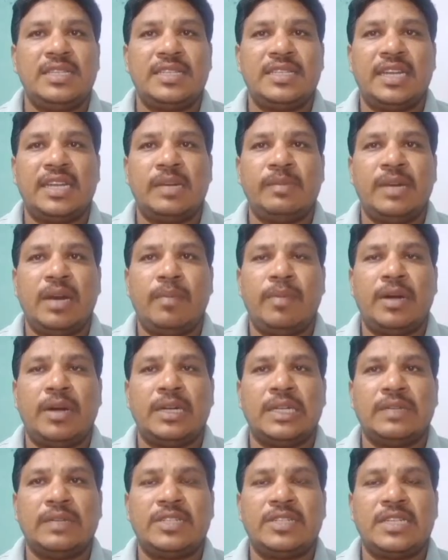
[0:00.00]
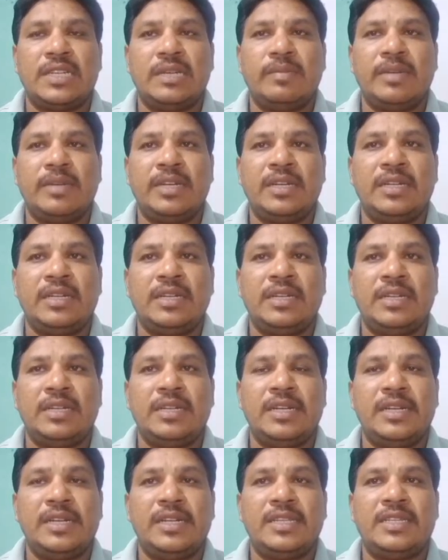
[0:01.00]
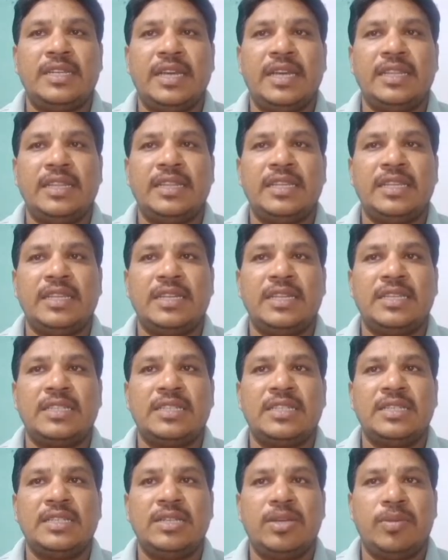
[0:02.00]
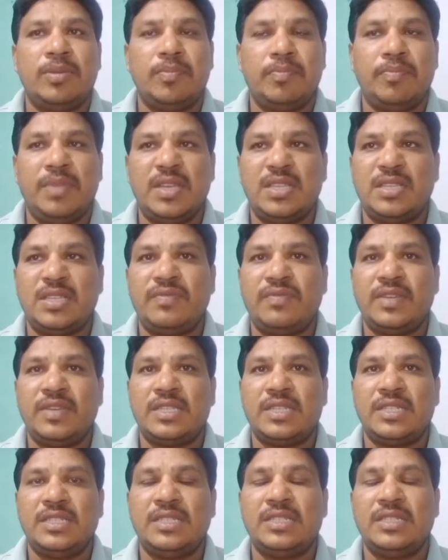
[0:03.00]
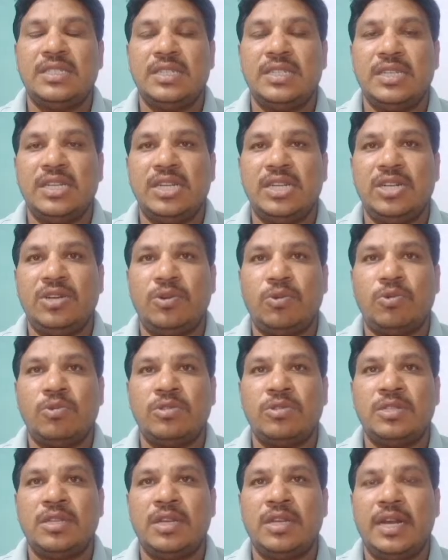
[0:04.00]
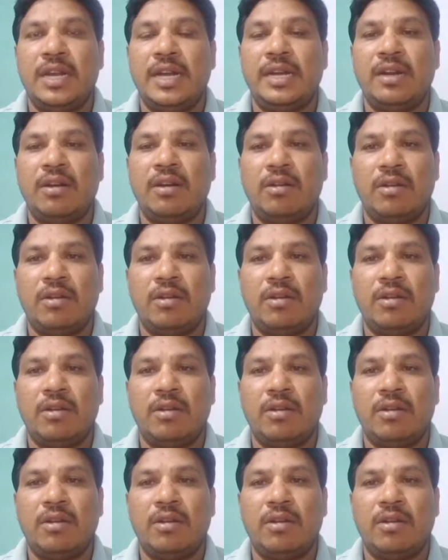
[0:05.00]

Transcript: is terminal part of stamen. It is dithecous, basifixed, introrse and